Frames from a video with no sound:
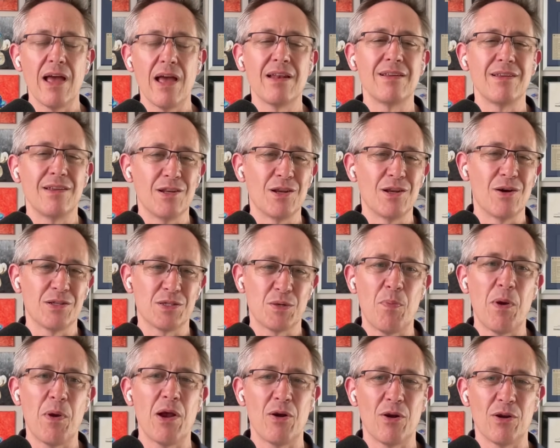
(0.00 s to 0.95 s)
And, as a
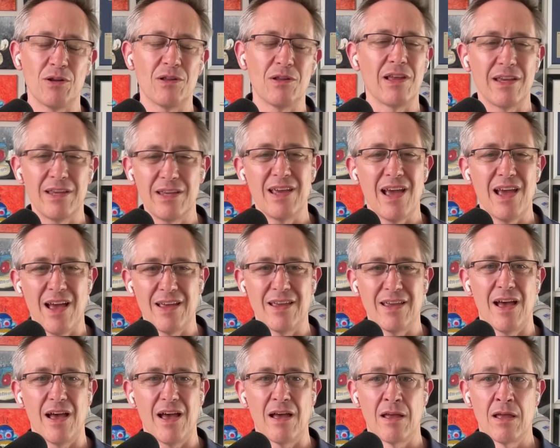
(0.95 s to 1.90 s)
parent, you're like,
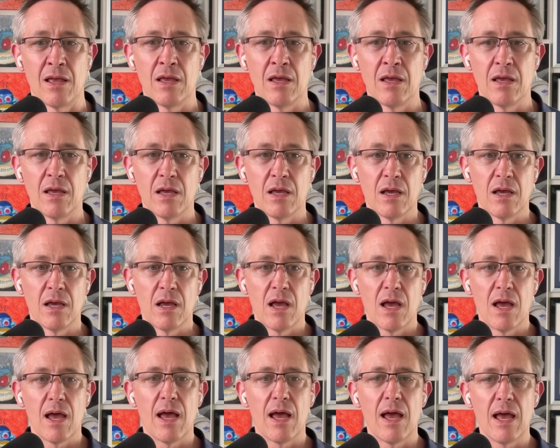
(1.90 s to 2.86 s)
yeah.
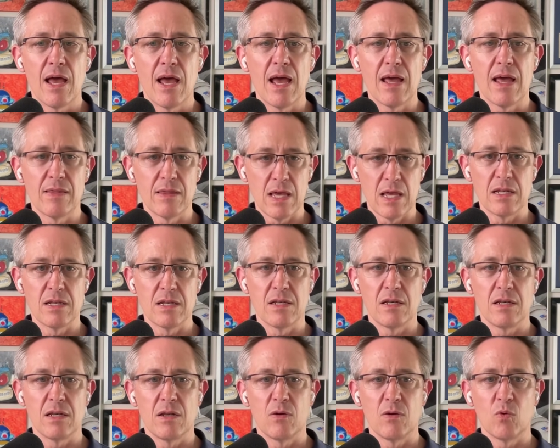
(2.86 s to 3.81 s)
And
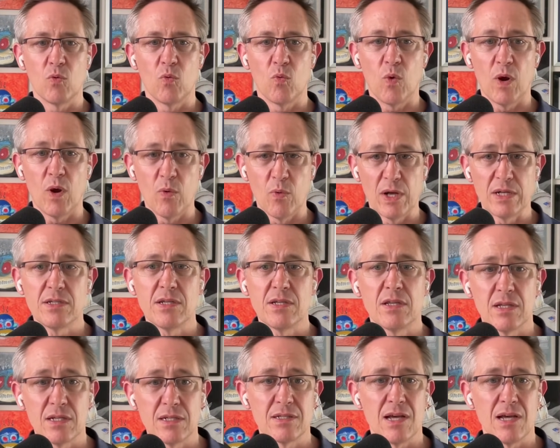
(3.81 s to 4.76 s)
then we went to
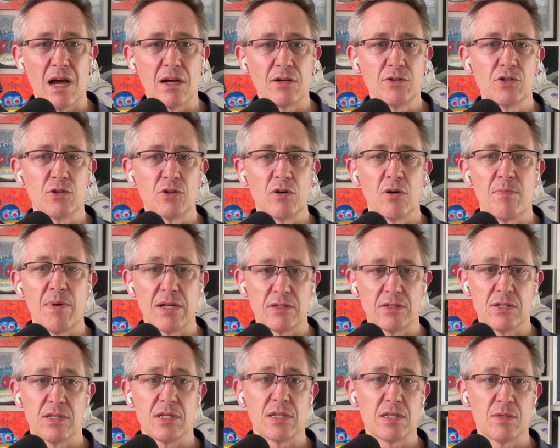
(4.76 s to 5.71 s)
the doctor about
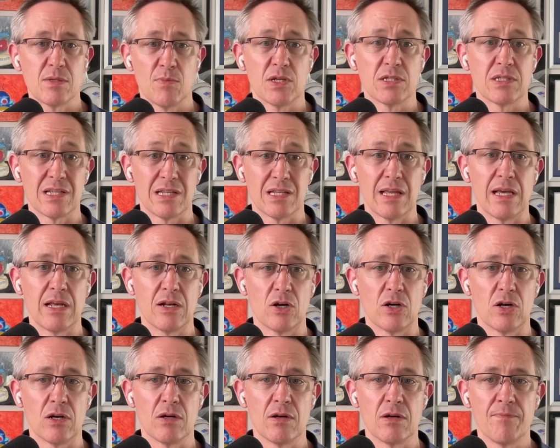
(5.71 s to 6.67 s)
6 months
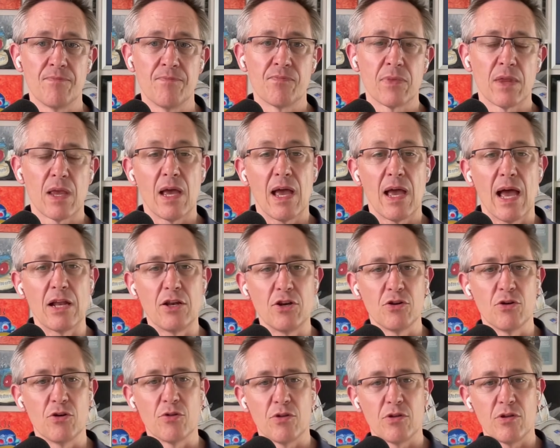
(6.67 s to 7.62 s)
later,
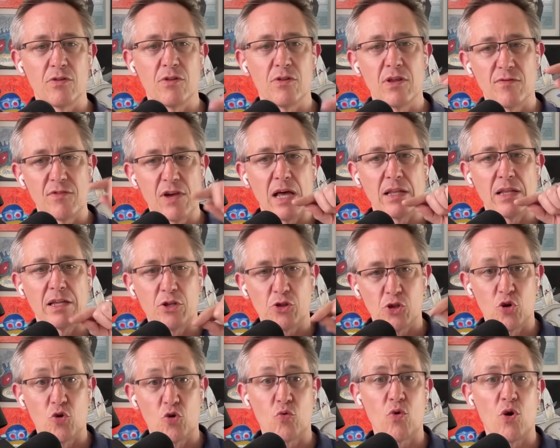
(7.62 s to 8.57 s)
and, they've got like
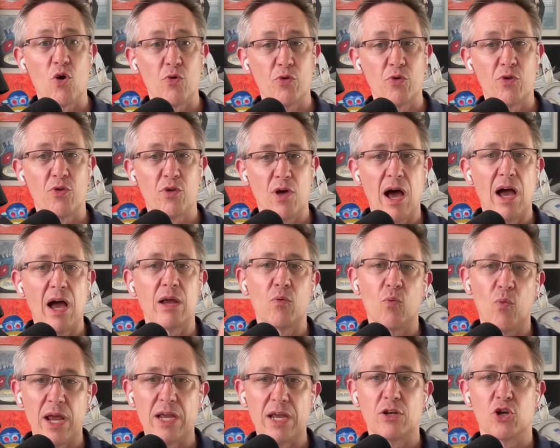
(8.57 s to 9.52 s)
the growth height
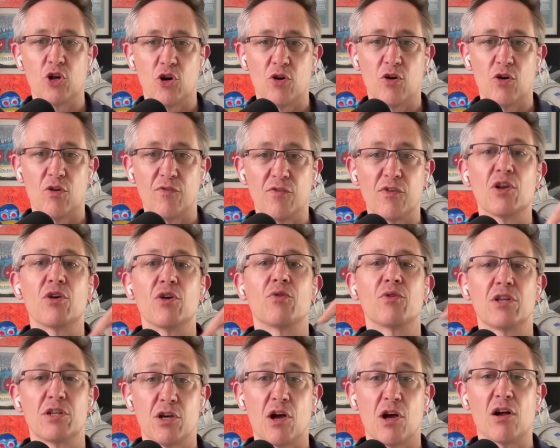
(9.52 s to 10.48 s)
weight curve,
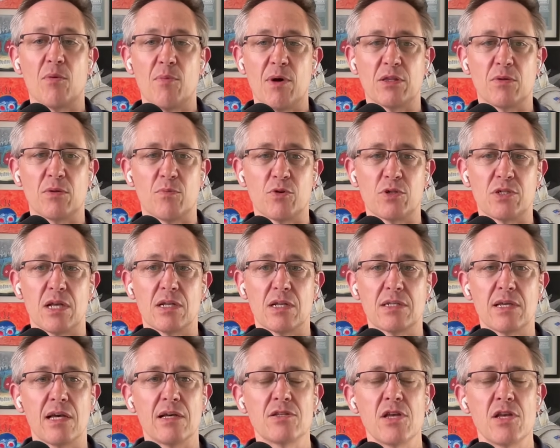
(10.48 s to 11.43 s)
and they talk about the
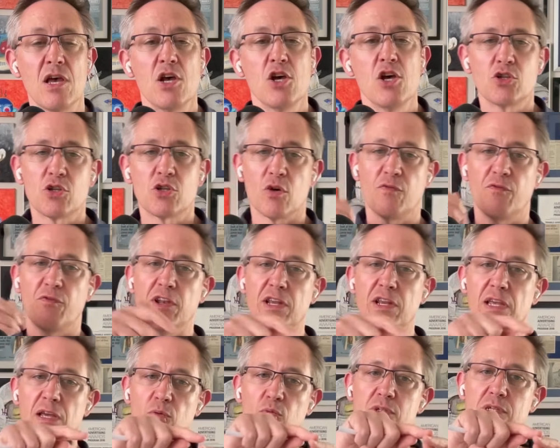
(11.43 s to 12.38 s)
percentiles. So
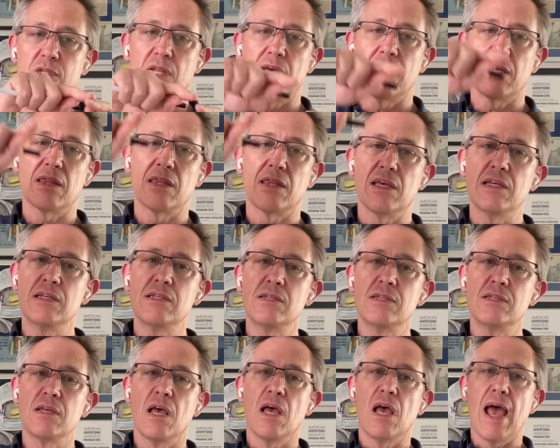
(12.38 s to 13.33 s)
Finnegan was like
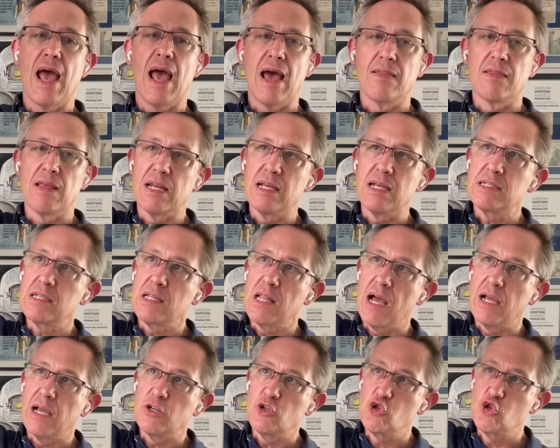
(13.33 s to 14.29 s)
this, and then his
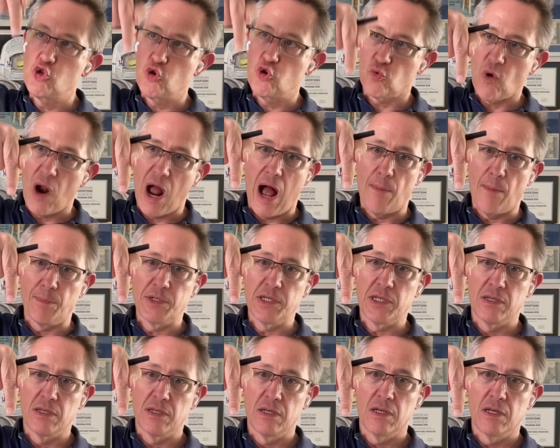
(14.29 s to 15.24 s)
line dropped.